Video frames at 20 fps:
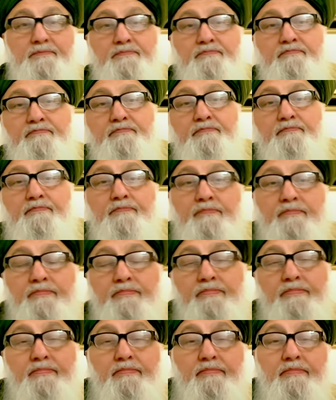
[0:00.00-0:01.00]

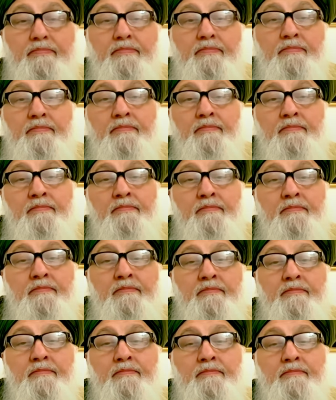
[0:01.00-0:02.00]

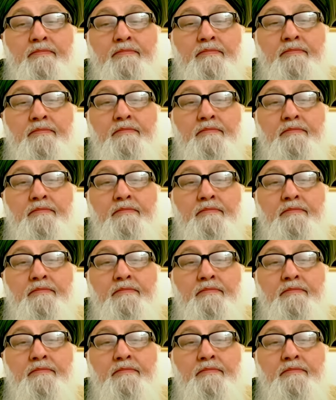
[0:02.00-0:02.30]
[no speech]